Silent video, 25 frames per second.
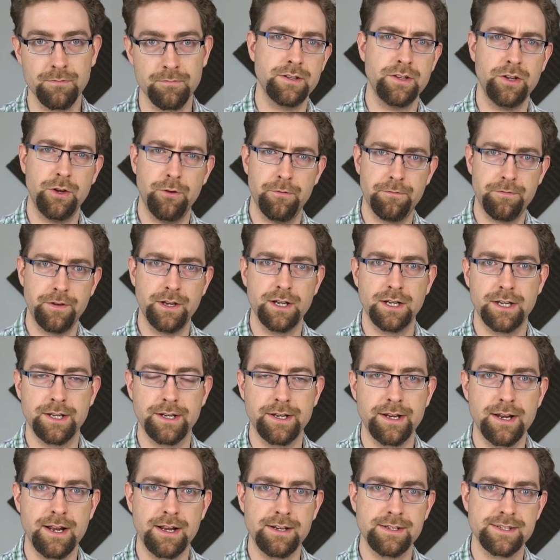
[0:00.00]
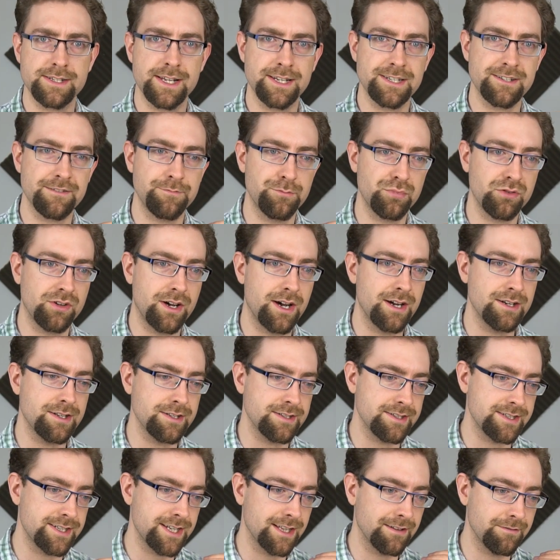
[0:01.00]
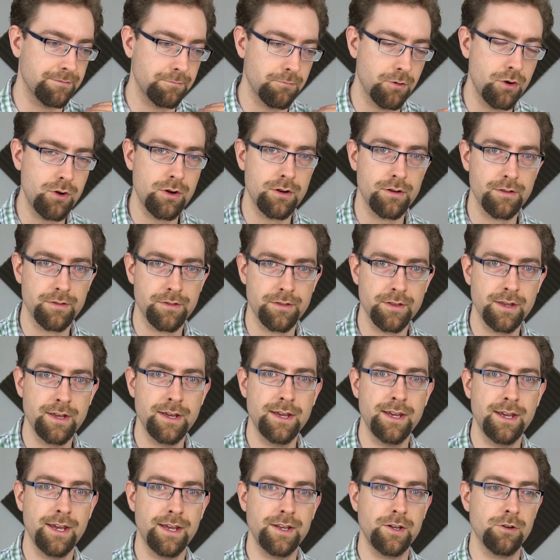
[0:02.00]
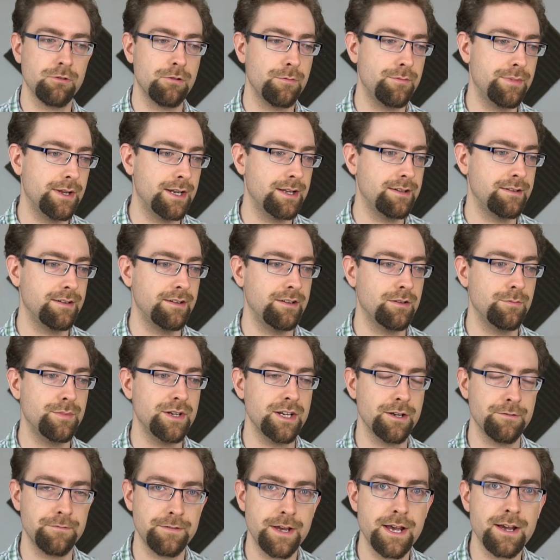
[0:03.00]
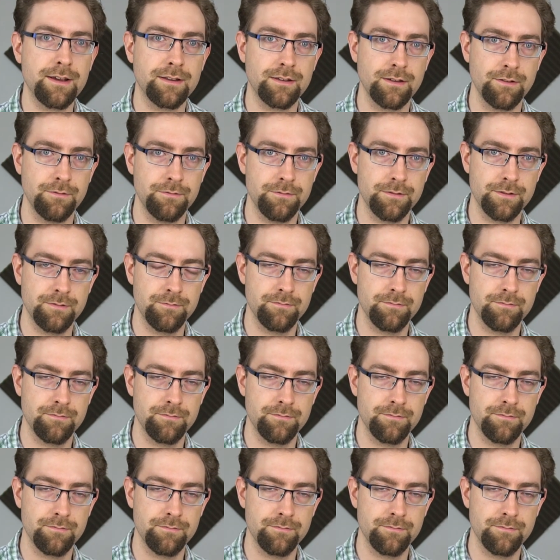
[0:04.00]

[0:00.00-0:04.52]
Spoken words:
Do you feel an innate sense of pride and self-worth in your ability to be effective